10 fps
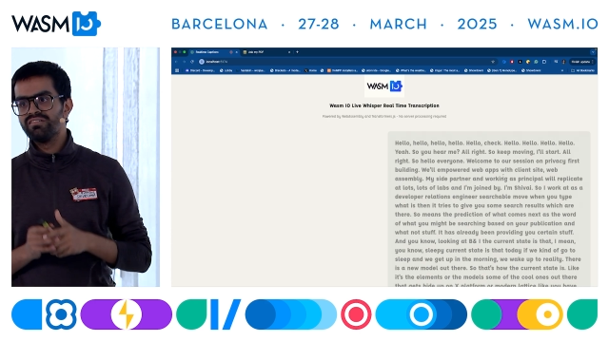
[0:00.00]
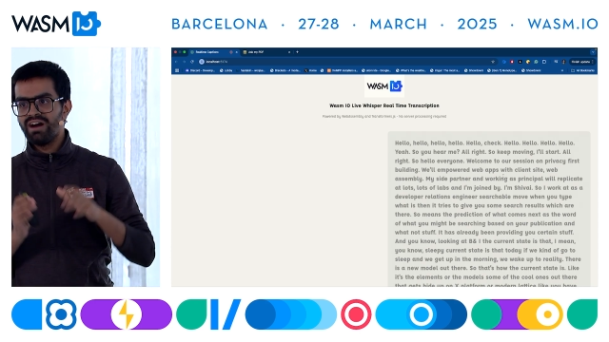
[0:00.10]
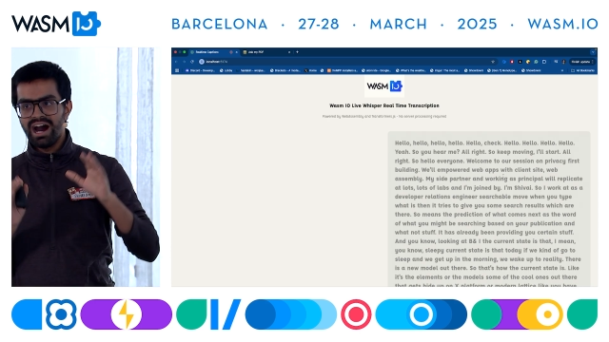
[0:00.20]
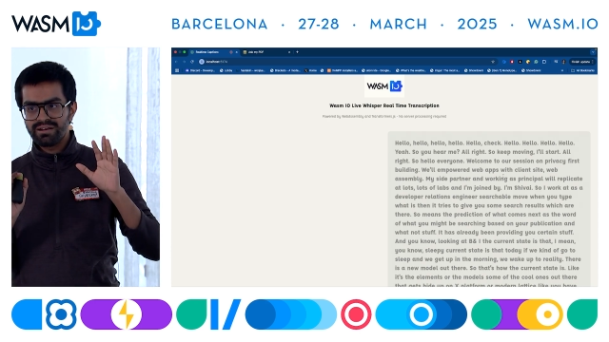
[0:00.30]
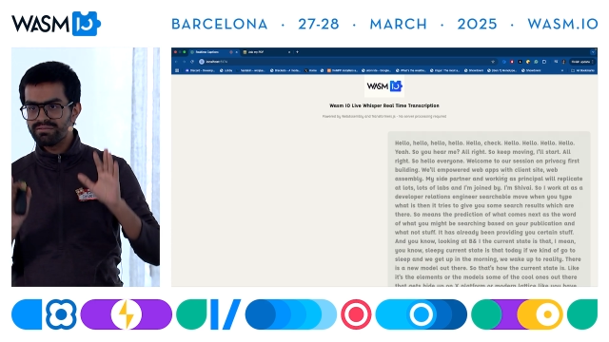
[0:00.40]

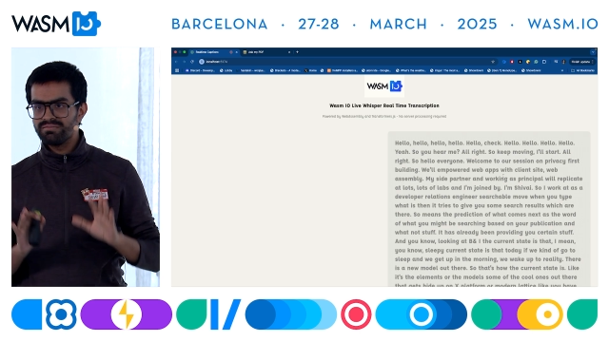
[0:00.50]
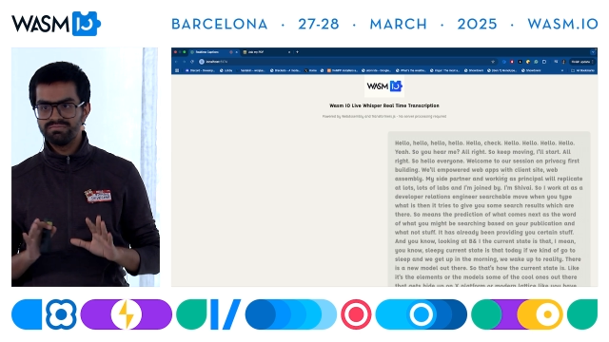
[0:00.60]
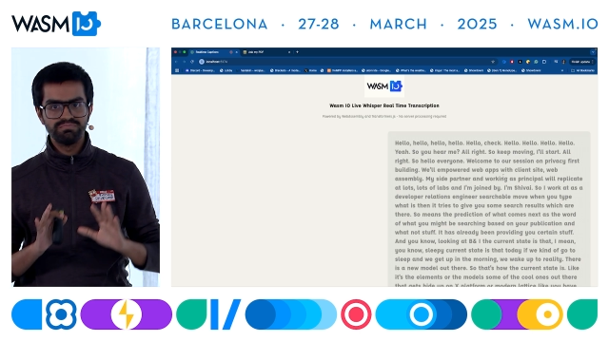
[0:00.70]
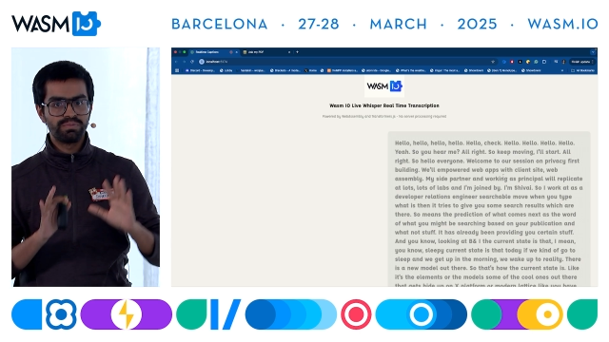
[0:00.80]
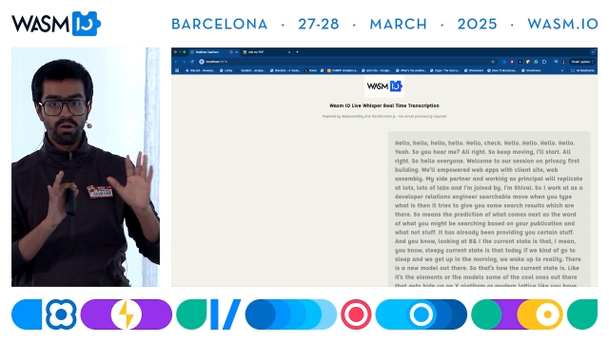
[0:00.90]
Our
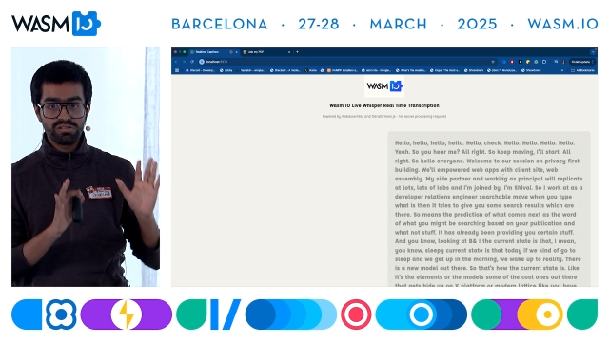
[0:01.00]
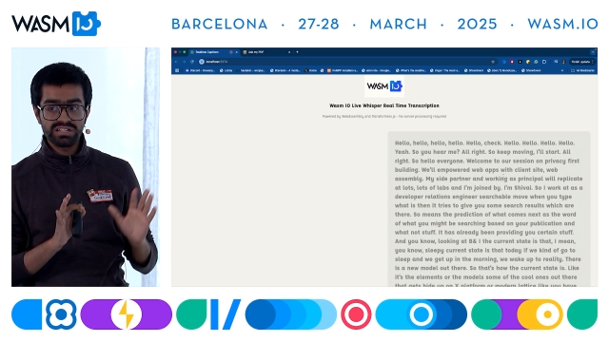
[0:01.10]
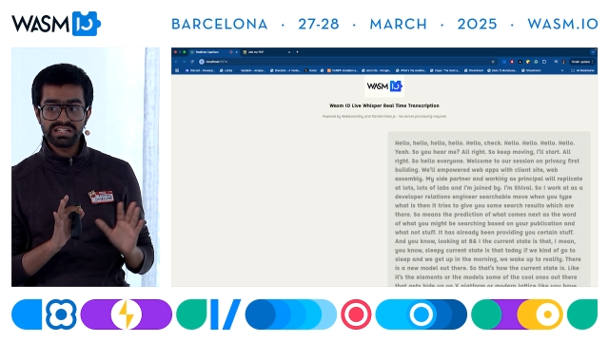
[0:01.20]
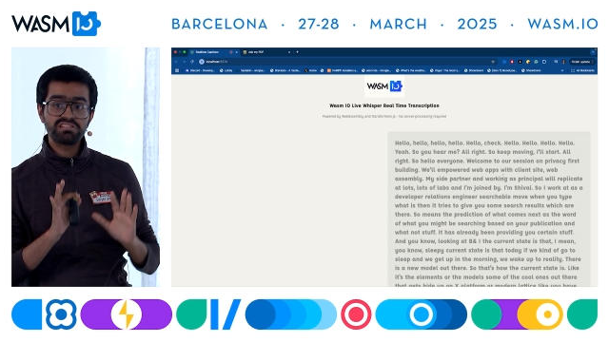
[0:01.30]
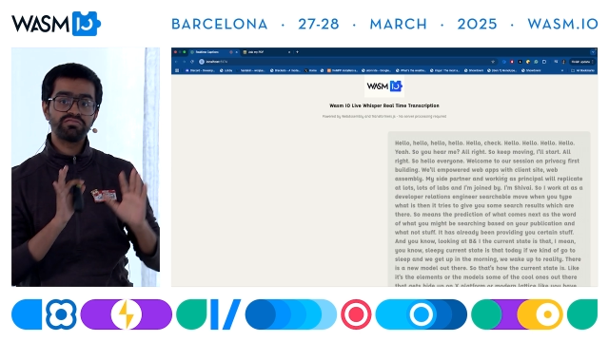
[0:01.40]
browser
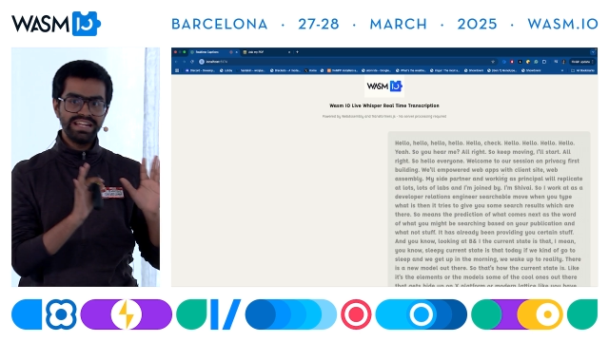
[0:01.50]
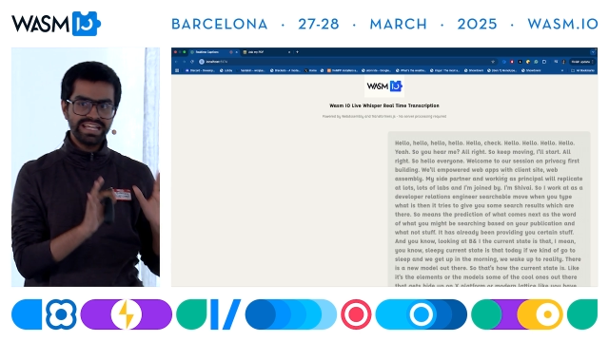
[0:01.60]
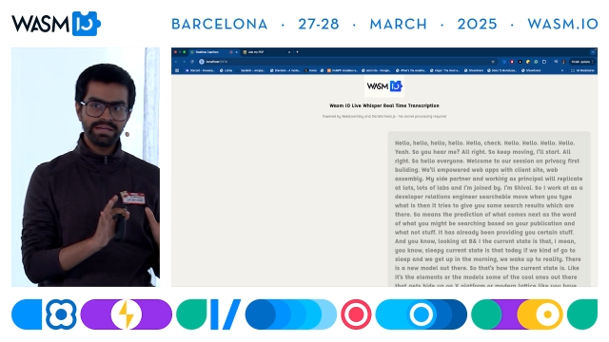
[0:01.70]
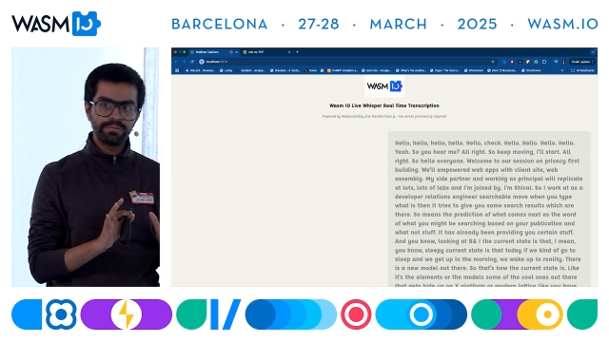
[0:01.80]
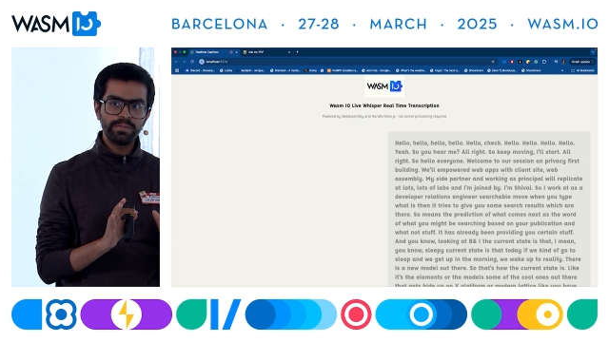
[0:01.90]
is very
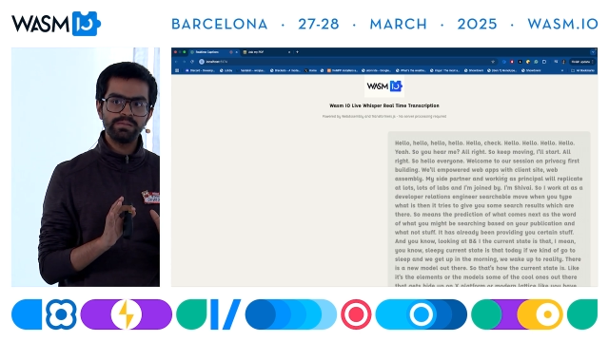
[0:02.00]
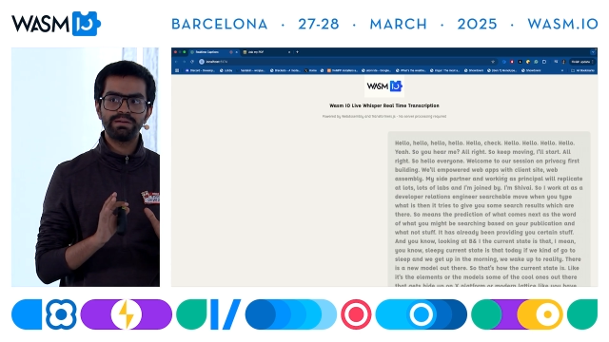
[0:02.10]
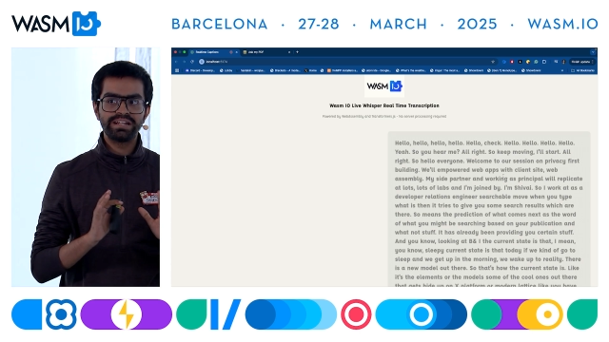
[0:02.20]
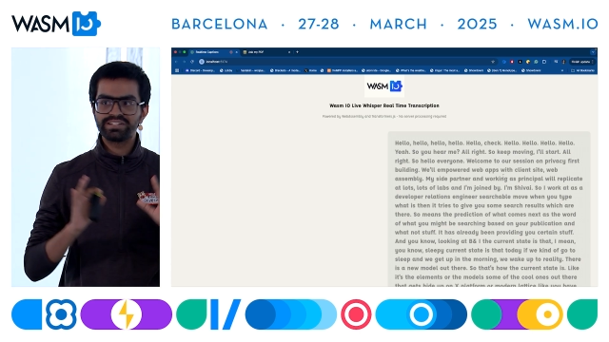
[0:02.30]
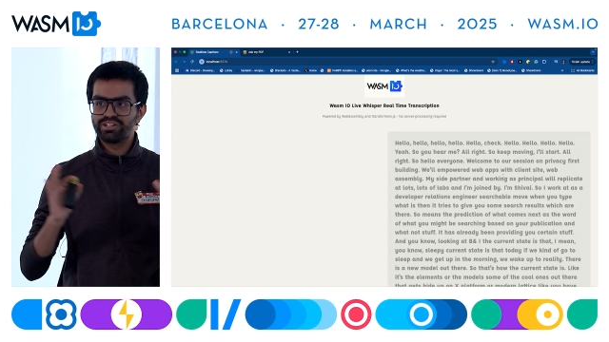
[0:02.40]
capable,
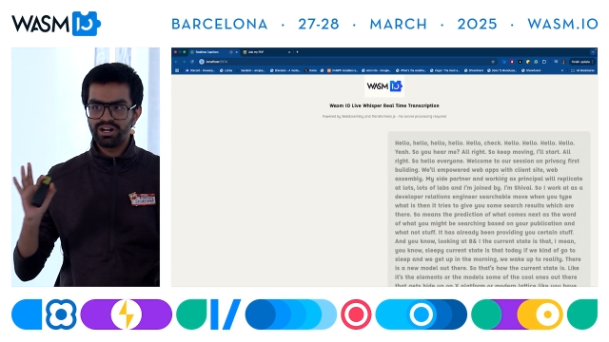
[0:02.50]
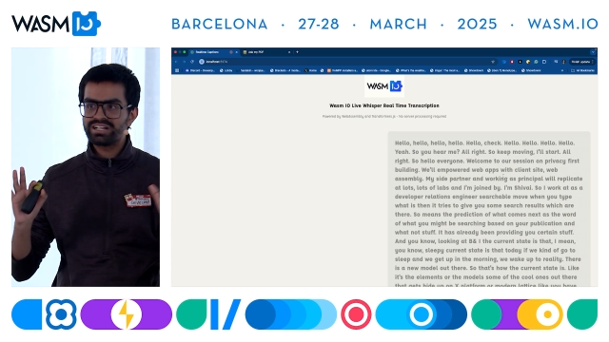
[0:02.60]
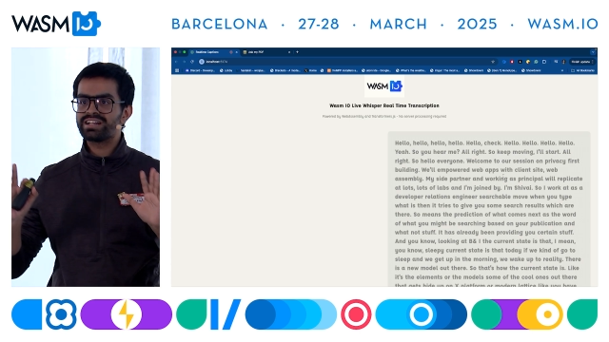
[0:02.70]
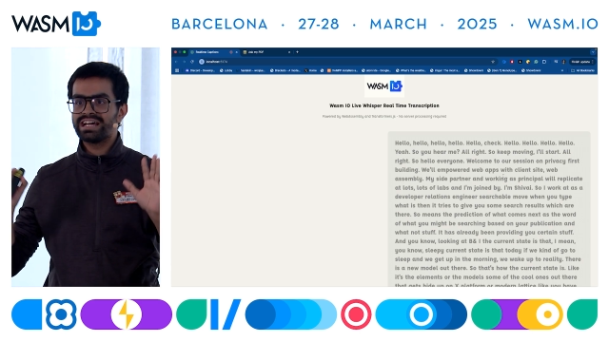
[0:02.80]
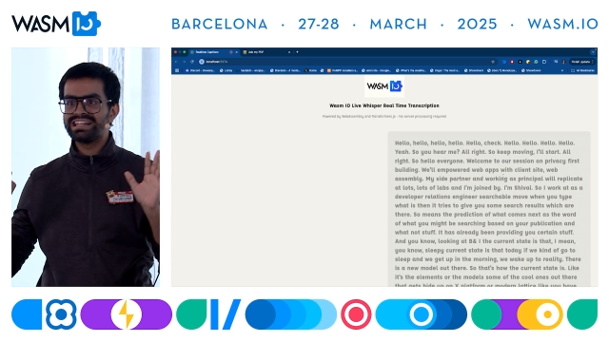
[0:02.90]
but it
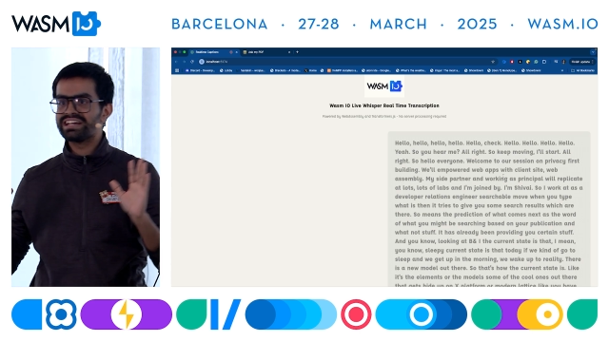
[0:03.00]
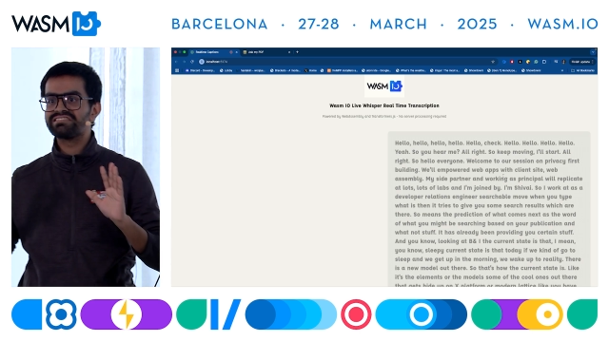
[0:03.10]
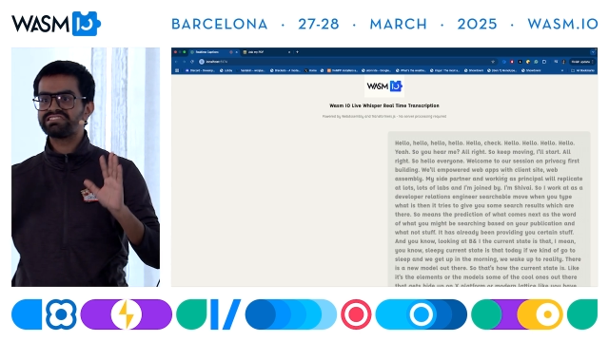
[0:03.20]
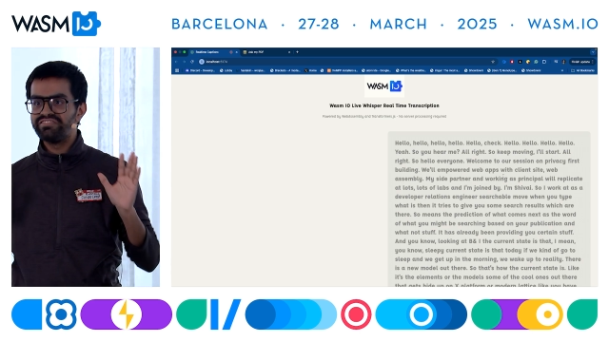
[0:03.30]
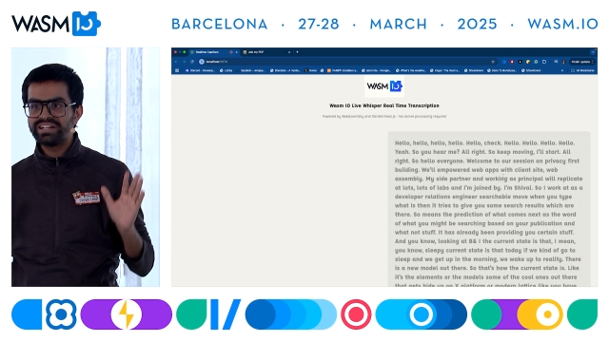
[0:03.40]
cannot run like a
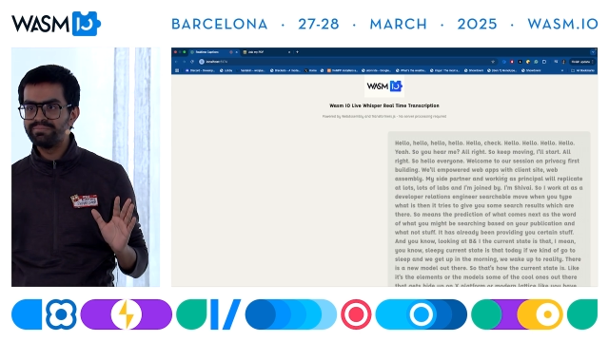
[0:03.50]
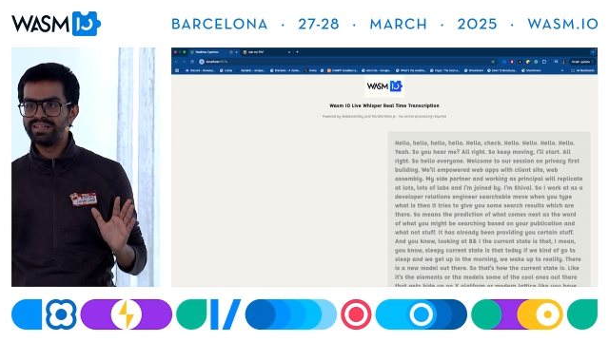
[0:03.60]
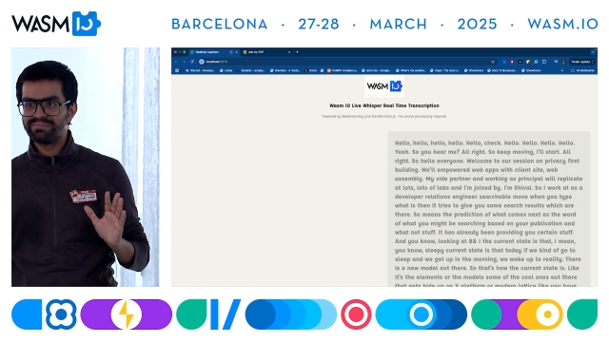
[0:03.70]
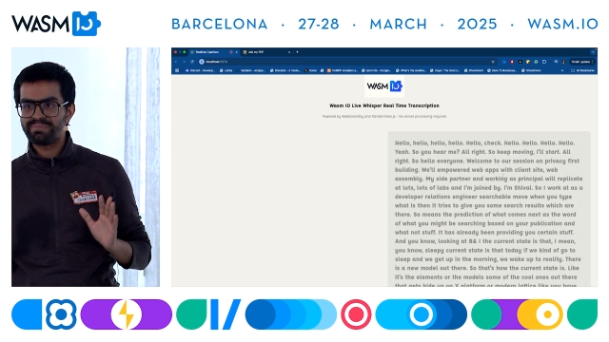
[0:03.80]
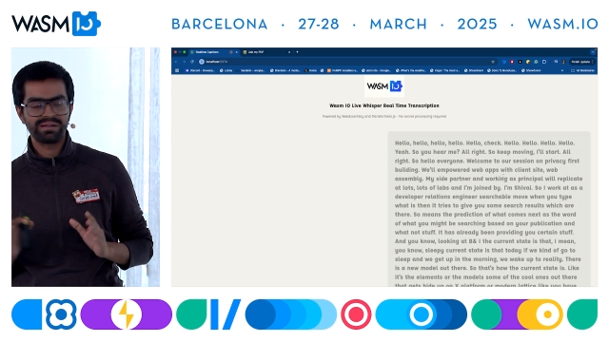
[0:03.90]
70
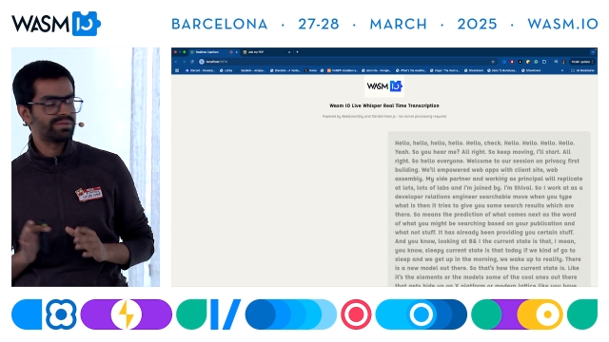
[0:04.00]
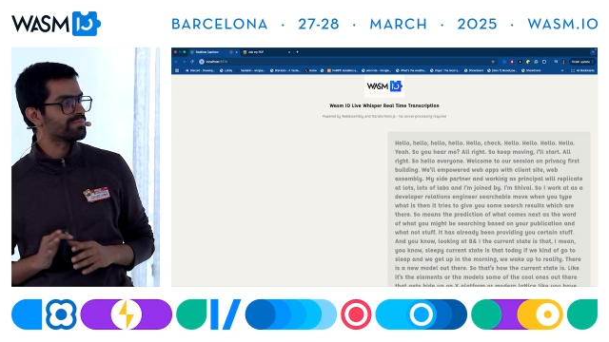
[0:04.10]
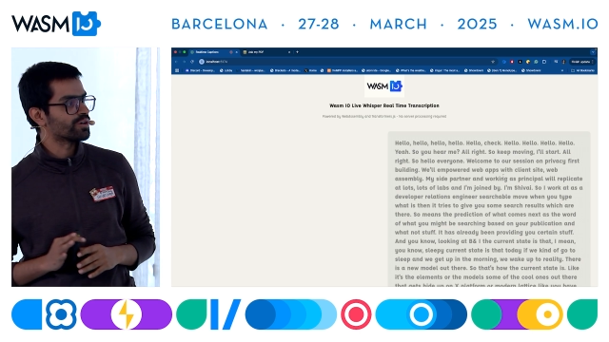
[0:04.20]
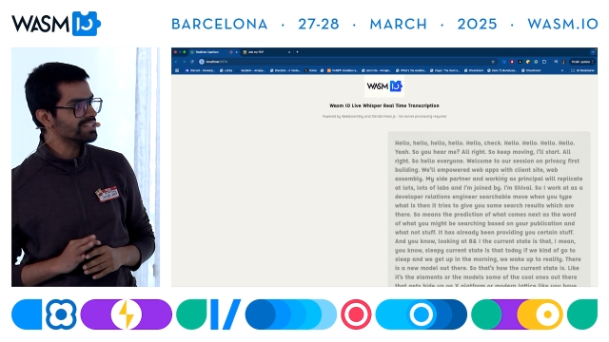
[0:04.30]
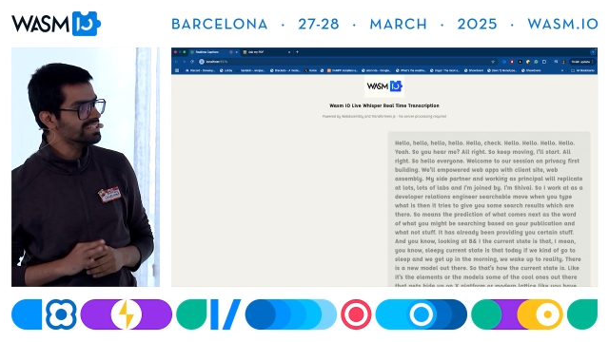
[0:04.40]
billion parameter
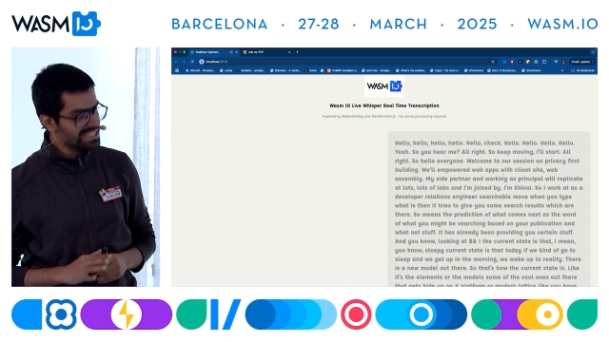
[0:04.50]
model.